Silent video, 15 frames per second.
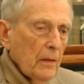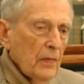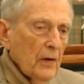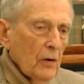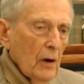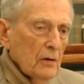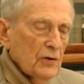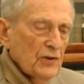
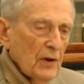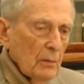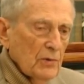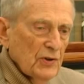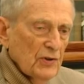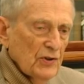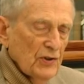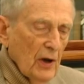there are some
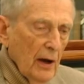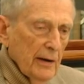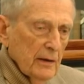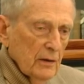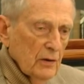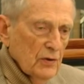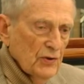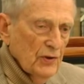
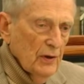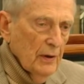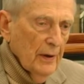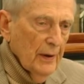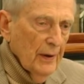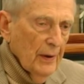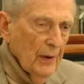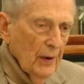societies
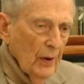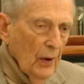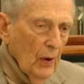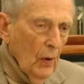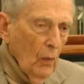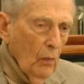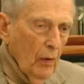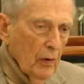
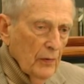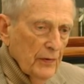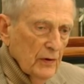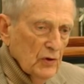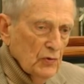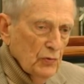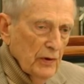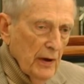where
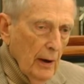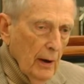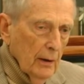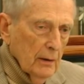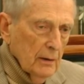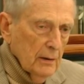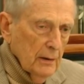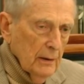this
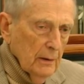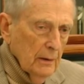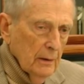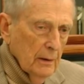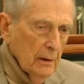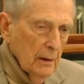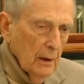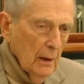
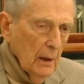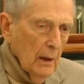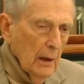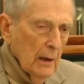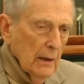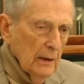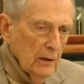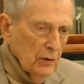reality
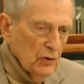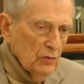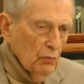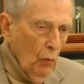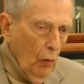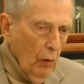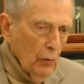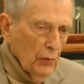is
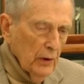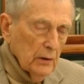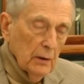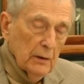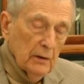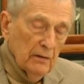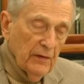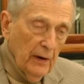more
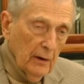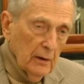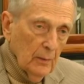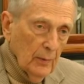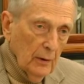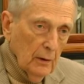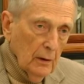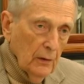readily
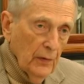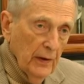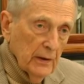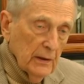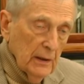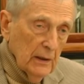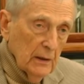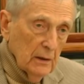available
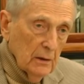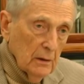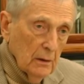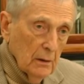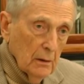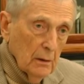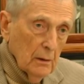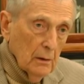than
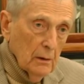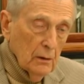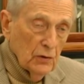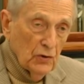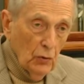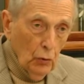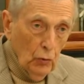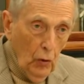in
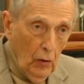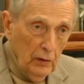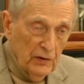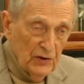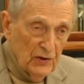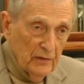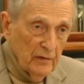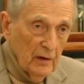so called
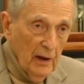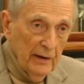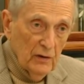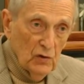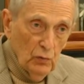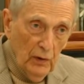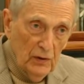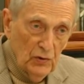
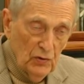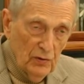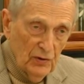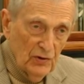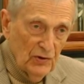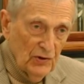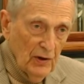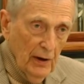civilized Western
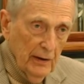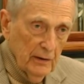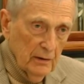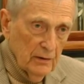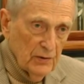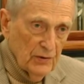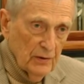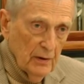
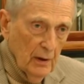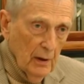societies.